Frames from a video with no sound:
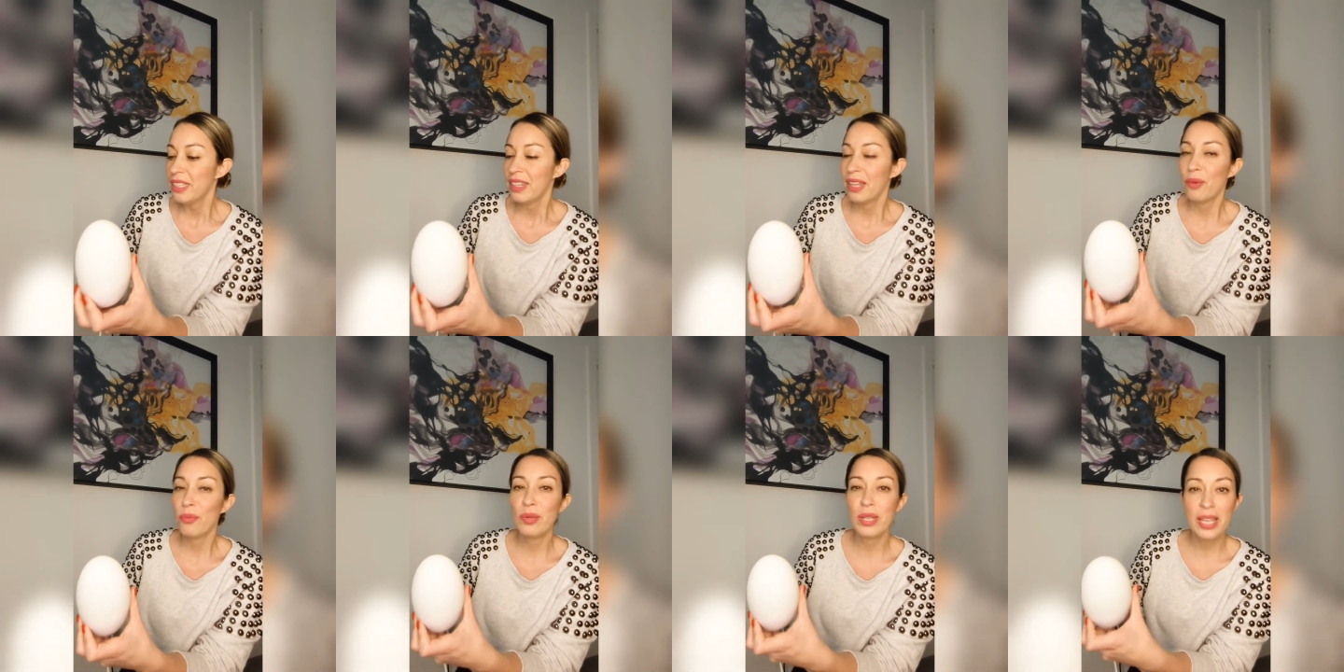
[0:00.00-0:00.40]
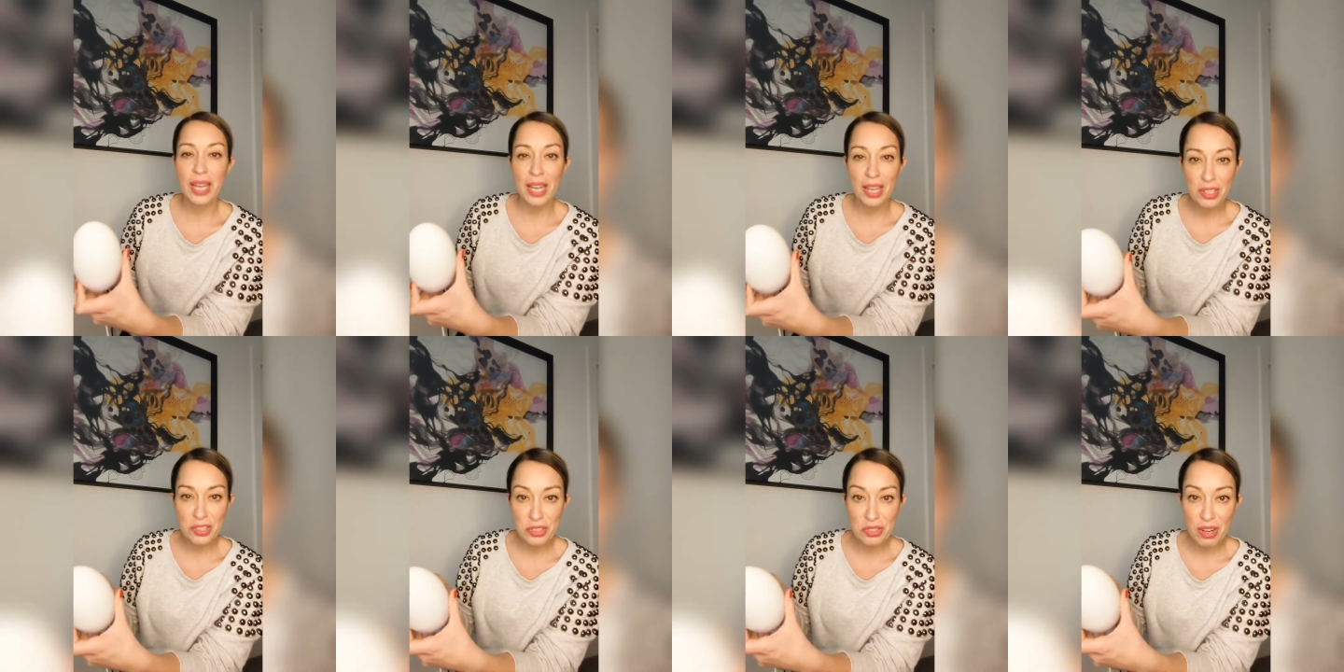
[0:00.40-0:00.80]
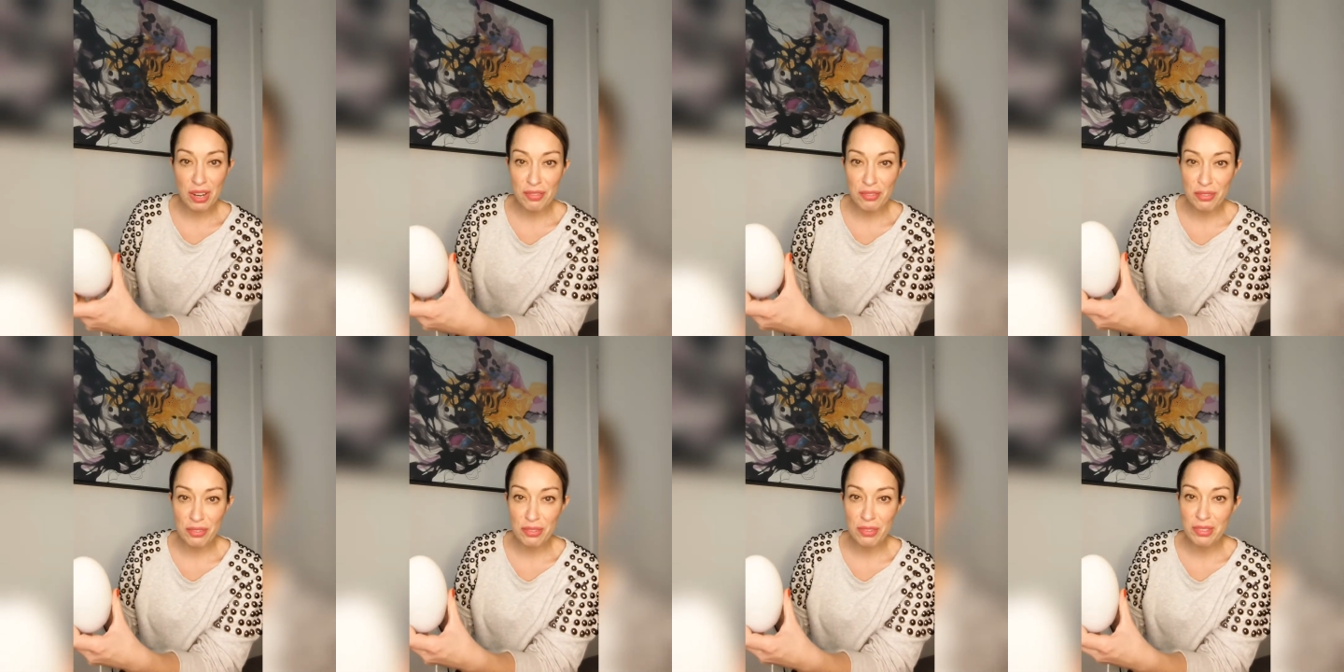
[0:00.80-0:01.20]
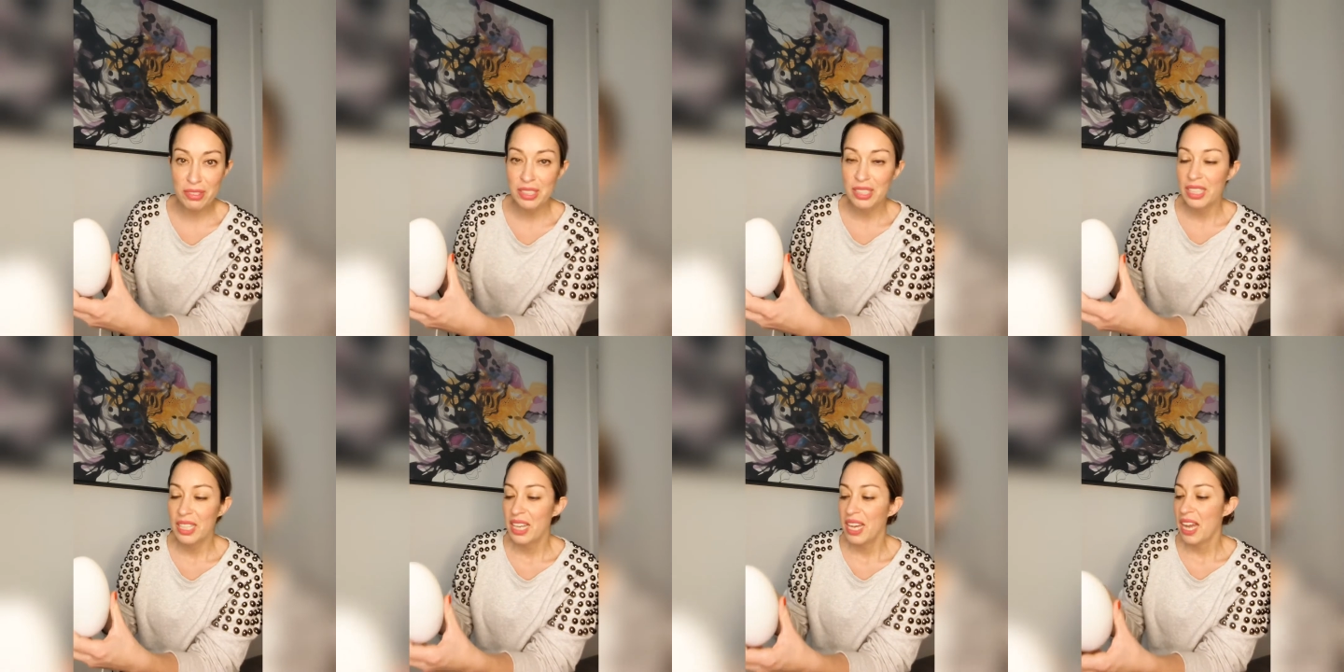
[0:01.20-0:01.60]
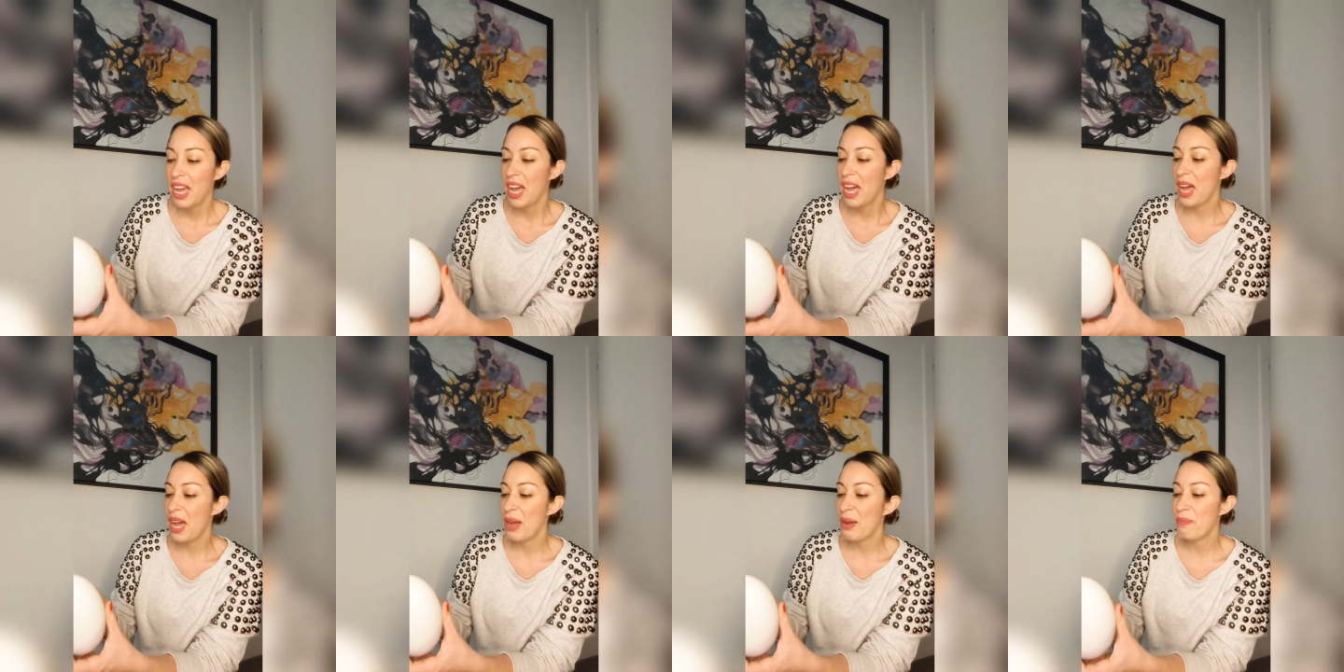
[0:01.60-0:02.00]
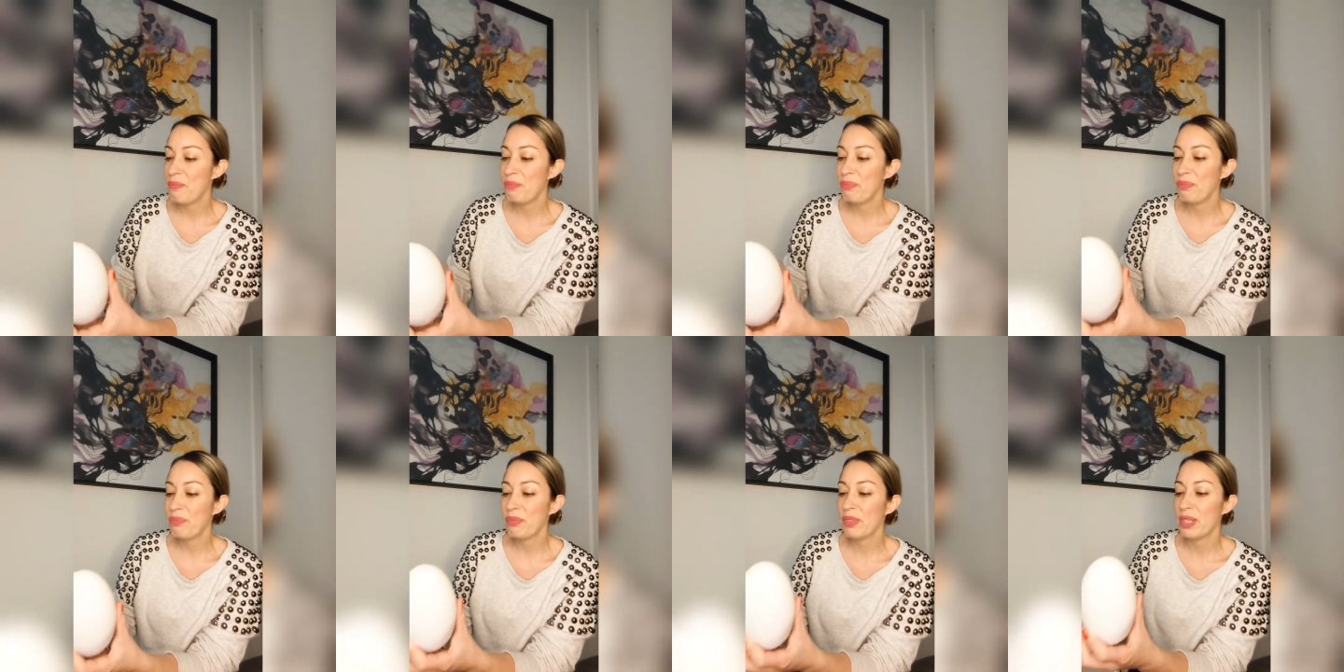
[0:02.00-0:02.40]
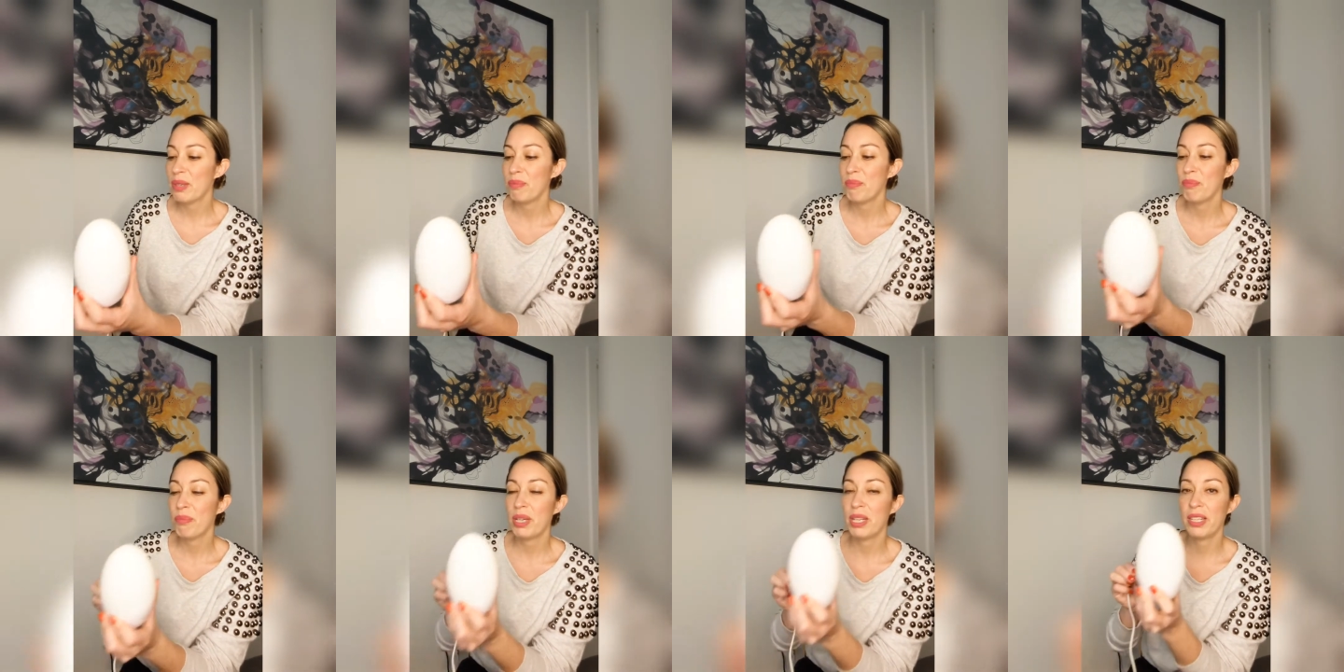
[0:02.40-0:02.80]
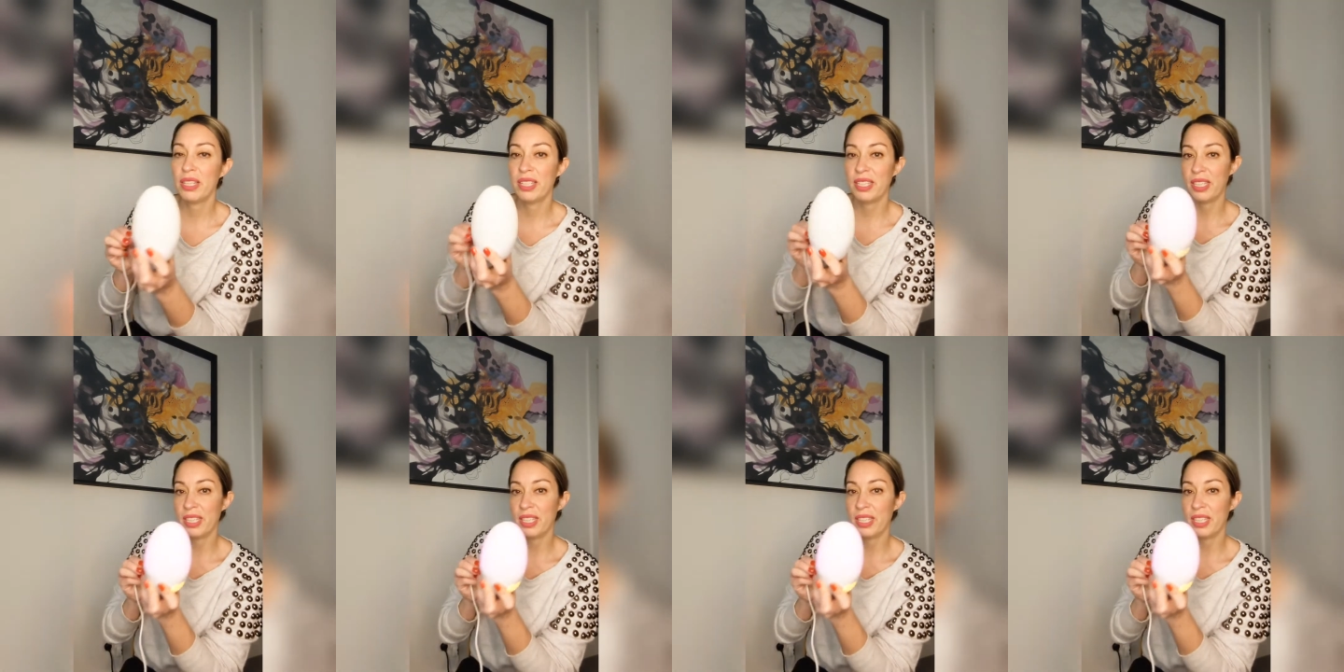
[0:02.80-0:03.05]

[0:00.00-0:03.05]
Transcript: that we can't travel. but